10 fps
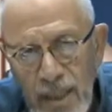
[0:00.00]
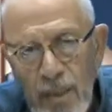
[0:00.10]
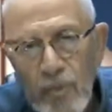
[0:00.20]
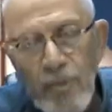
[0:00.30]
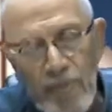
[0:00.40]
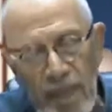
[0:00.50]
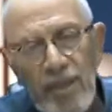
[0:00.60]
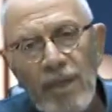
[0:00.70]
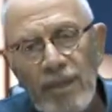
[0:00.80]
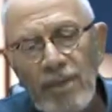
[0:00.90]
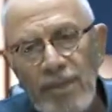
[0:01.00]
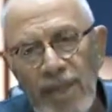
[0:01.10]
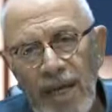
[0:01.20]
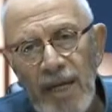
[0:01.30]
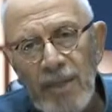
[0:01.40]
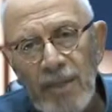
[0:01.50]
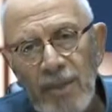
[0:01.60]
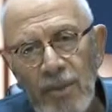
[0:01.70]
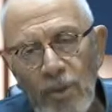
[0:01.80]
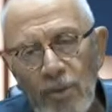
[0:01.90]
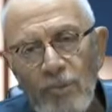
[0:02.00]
We better understand those